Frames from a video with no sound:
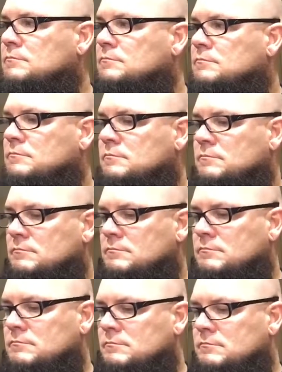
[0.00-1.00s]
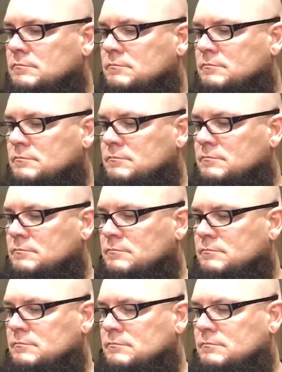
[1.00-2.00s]

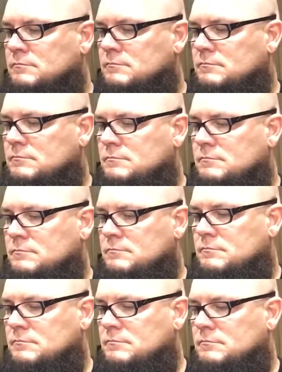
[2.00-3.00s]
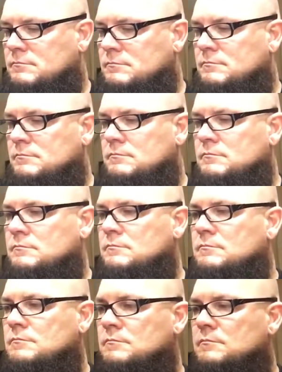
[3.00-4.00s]

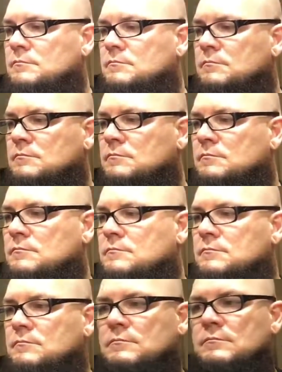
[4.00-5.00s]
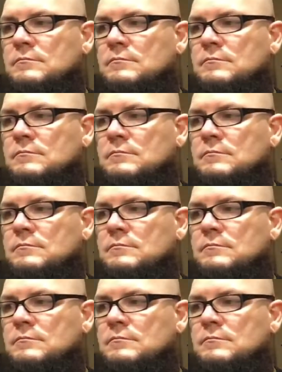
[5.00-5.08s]
This person isn't speaking.